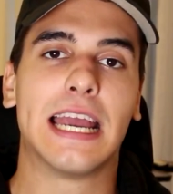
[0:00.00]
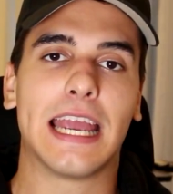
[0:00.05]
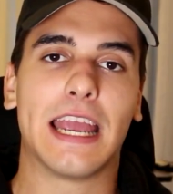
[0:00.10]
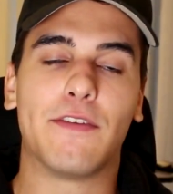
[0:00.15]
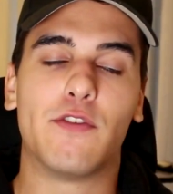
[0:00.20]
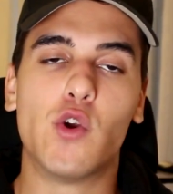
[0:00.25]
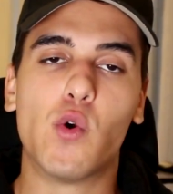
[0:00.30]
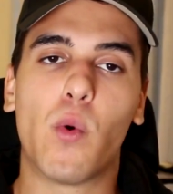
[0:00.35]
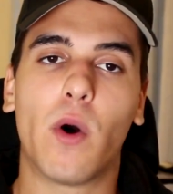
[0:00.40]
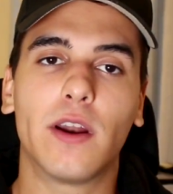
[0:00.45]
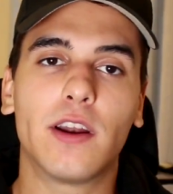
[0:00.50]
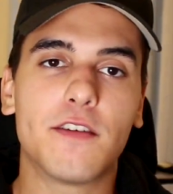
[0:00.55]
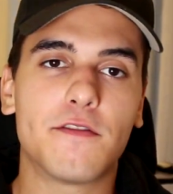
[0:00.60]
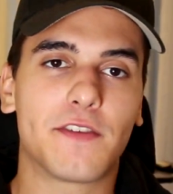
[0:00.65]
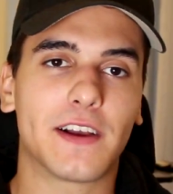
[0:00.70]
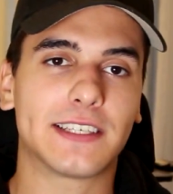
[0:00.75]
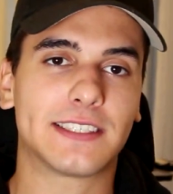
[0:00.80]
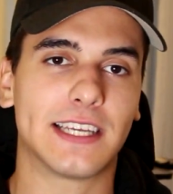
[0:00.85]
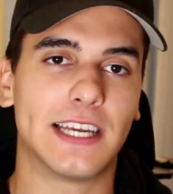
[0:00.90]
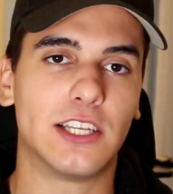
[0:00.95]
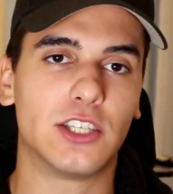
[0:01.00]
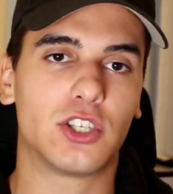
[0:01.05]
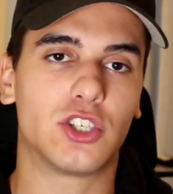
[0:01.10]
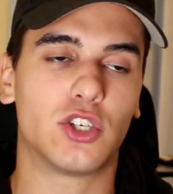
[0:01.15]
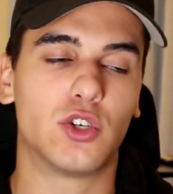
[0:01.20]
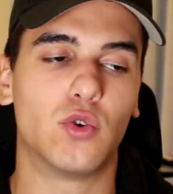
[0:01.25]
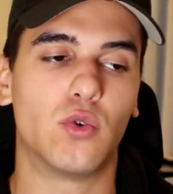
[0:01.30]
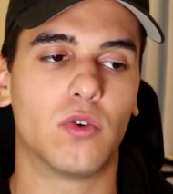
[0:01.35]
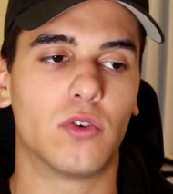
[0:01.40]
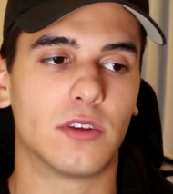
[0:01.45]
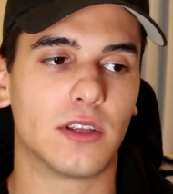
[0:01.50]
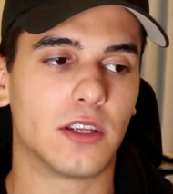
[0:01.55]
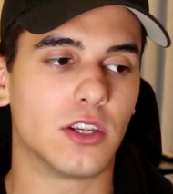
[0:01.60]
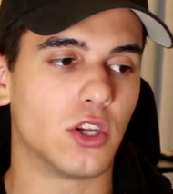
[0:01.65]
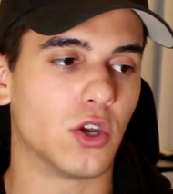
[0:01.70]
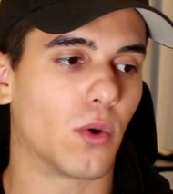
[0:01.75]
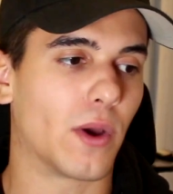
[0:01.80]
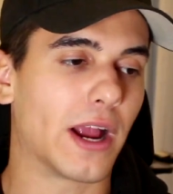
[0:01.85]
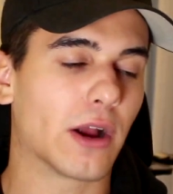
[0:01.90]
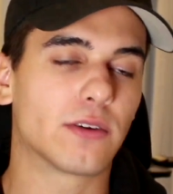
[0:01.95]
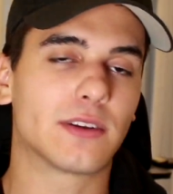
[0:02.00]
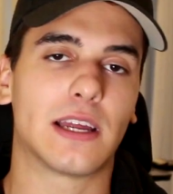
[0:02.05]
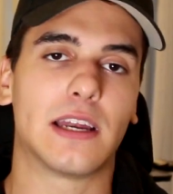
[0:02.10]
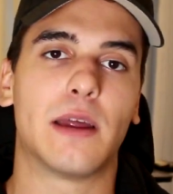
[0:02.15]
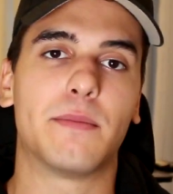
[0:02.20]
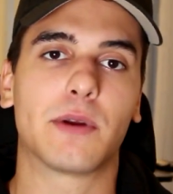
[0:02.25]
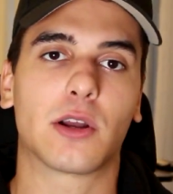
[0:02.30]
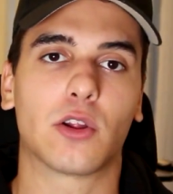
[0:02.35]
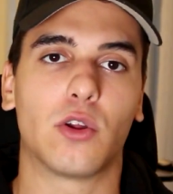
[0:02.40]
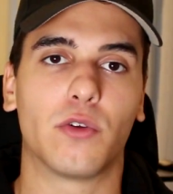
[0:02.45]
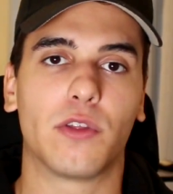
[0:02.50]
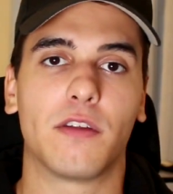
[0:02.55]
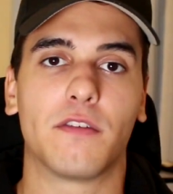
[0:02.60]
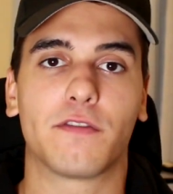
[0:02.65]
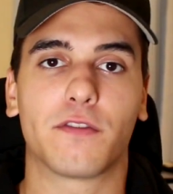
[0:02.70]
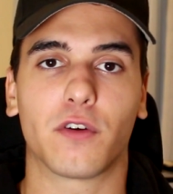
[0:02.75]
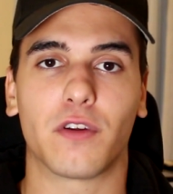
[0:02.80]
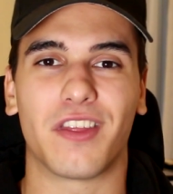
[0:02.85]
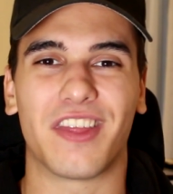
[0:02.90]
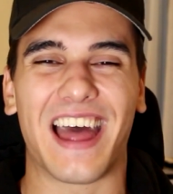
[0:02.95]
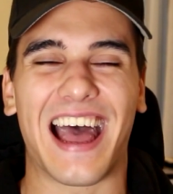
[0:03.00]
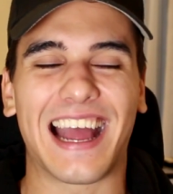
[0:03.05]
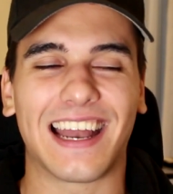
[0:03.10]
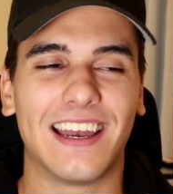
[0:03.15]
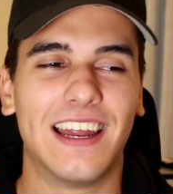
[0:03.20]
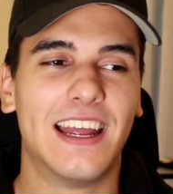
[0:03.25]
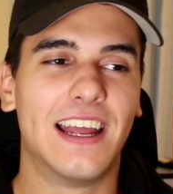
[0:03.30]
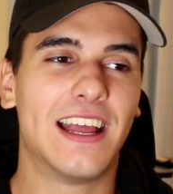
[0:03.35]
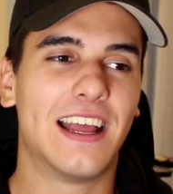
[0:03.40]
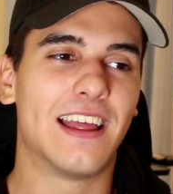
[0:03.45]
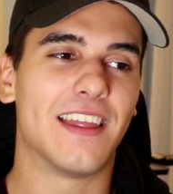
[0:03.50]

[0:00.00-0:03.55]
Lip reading: If you want to invest into, you know, aerodynamic clothing for that,